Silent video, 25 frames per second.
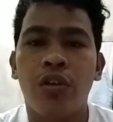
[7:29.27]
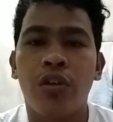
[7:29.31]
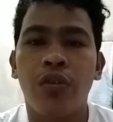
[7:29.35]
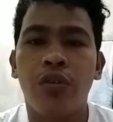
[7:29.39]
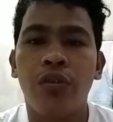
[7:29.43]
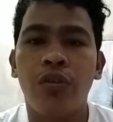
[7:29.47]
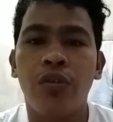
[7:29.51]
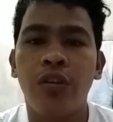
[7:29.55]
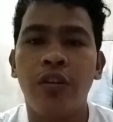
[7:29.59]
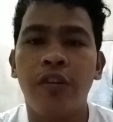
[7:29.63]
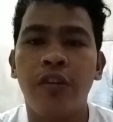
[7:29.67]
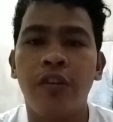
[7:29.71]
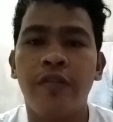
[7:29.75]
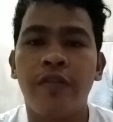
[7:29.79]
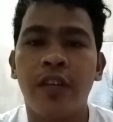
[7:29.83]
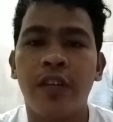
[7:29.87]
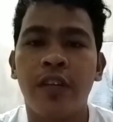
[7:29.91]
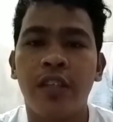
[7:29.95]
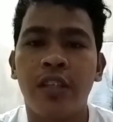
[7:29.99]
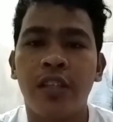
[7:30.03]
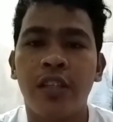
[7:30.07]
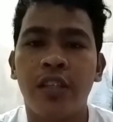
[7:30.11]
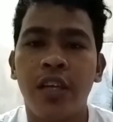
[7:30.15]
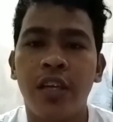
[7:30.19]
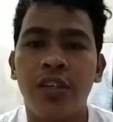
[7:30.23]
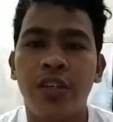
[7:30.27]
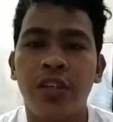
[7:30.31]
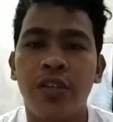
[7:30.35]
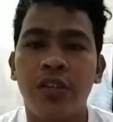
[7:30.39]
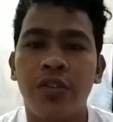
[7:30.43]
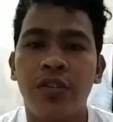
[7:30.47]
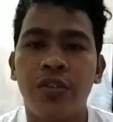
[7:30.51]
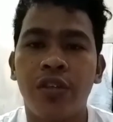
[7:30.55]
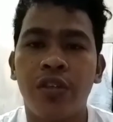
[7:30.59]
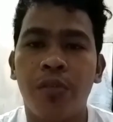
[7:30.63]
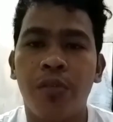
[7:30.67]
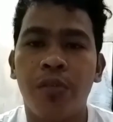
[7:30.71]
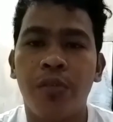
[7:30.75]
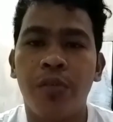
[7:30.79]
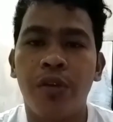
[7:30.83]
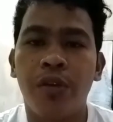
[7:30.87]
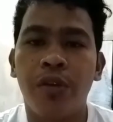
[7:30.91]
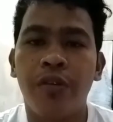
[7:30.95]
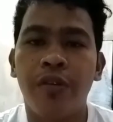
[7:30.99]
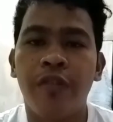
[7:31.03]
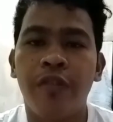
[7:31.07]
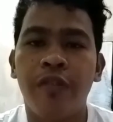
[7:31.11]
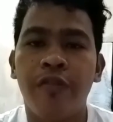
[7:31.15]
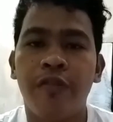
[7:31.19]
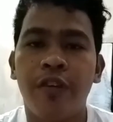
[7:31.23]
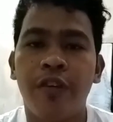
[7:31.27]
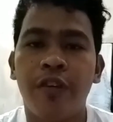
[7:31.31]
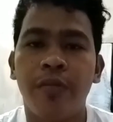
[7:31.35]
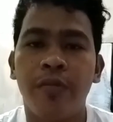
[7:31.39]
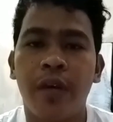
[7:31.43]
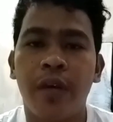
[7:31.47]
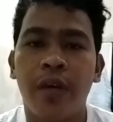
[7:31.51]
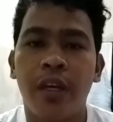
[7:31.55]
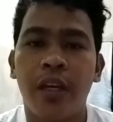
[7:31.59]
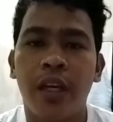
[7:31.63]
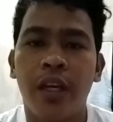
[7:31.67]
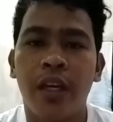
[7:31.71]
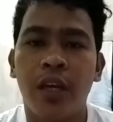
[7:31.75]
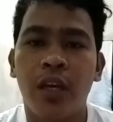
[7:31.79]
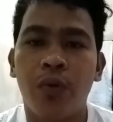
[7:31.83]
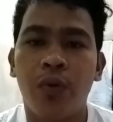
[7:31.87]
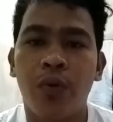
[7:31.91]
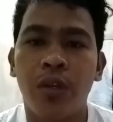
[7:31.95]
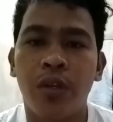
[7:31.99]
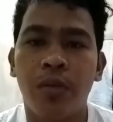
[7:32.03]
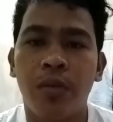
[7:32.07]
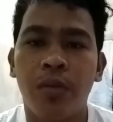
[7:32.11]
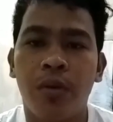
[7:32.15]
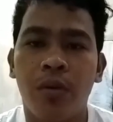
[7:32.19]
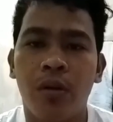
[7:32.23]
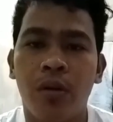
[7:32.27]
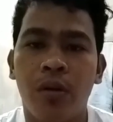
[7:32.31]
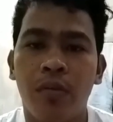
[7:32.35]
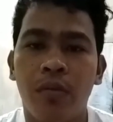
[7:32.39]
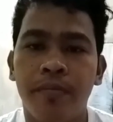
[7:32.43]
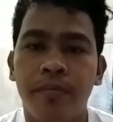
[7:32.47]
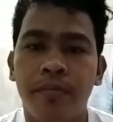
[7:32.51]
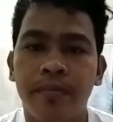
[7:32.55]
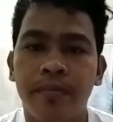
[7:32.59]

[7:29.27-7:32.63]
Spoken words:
The rule of taxation shall be uniform and equitable.